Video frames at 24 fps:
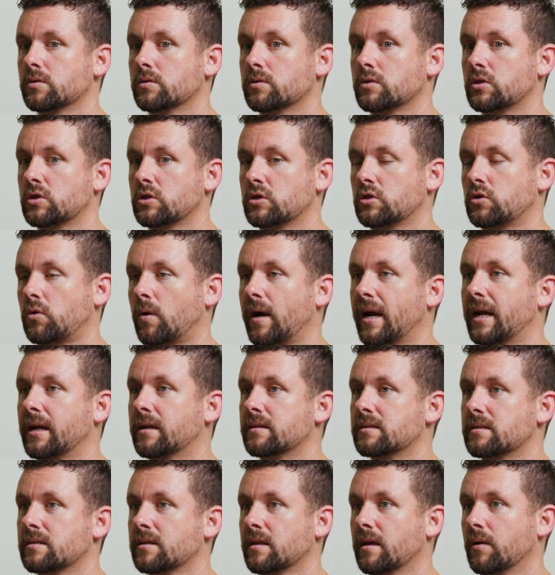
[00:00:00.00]

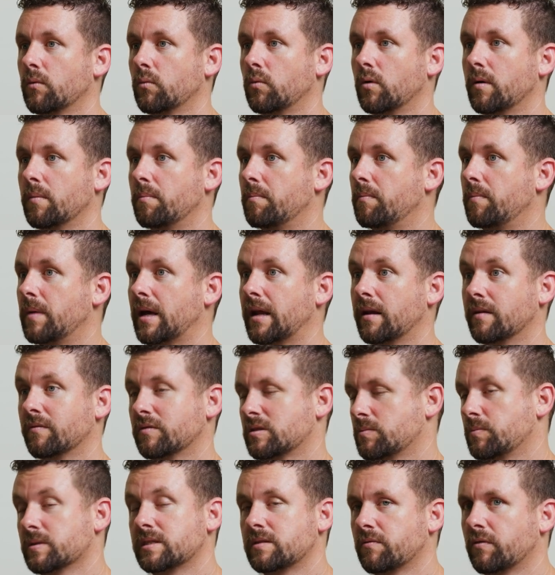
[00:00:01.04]
strengths that would
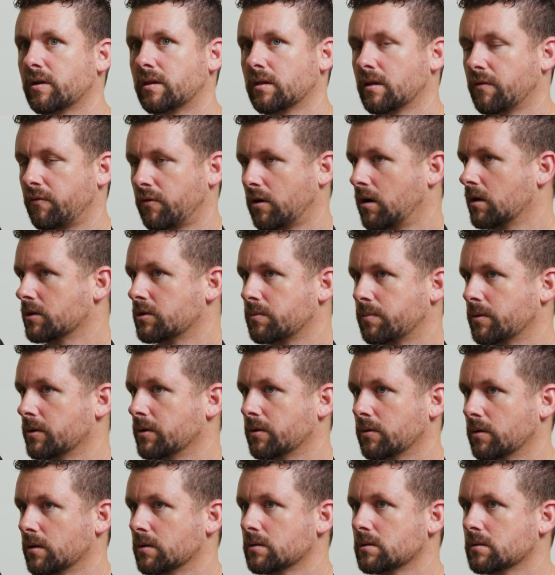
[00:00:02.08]
specifically for
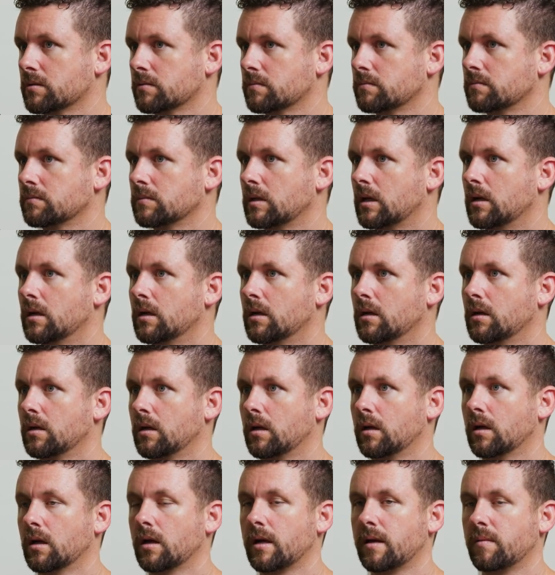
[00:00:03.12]
entrepreneurs
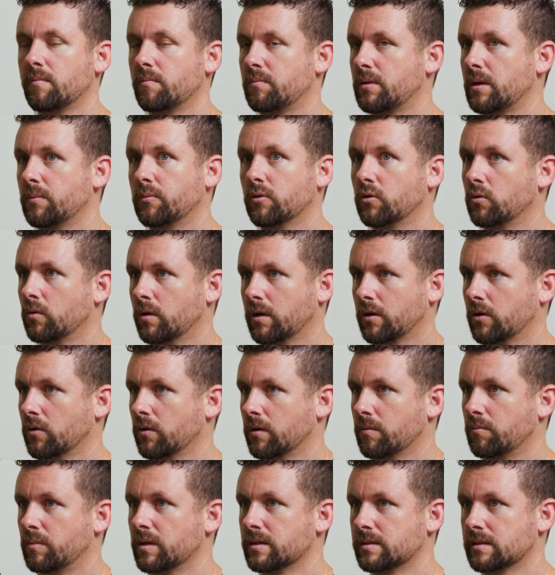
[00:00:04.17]
and people who want to go
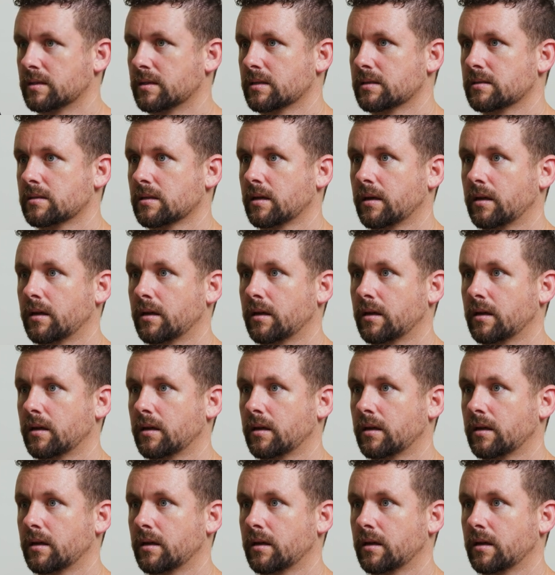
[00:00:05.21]
into business.